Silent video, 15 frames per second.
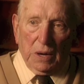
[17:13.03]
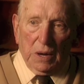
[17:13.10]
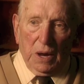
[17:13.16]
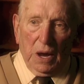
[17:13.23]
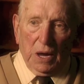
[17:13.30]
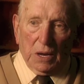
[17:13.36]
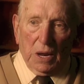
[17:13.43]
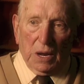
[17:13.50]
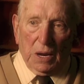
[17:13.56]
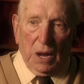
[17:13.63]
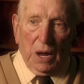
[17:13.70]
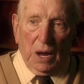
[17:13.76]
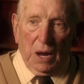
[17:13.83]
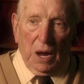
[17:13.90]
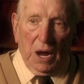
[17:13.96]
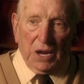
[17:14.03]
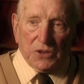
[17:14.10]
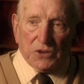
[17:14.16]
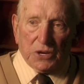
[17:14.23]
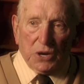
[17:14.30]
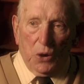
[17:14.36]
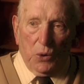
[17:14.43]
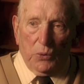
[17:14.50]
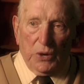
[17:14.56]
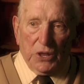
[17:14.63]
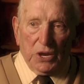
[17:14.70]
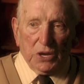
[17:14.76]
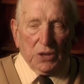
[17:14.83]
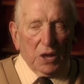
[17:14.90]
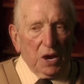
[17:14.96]
And I had to go with
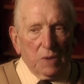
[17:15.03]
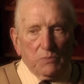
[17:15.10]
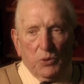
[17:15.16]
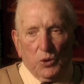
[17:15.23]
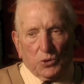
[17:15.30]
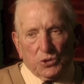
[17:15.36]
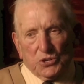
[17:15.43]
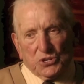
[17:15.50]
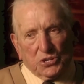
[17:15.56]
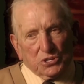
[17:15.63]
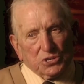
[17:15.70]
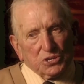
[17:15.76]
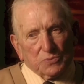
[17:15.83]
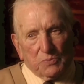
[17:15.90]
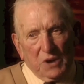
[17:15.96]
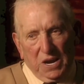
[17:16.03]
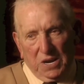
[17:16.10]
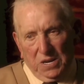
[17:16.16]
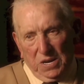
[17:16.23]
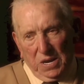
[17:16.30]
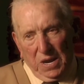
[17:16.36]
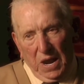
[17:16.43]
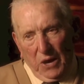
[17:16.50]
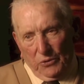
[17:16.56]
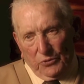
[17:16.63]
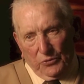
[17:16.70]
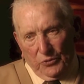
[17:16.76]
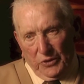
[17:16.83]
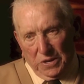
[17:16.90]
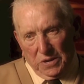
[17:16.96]
it. They bought us a splendid
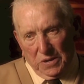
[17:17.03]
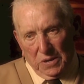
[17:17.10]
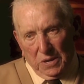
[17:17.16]
outfit,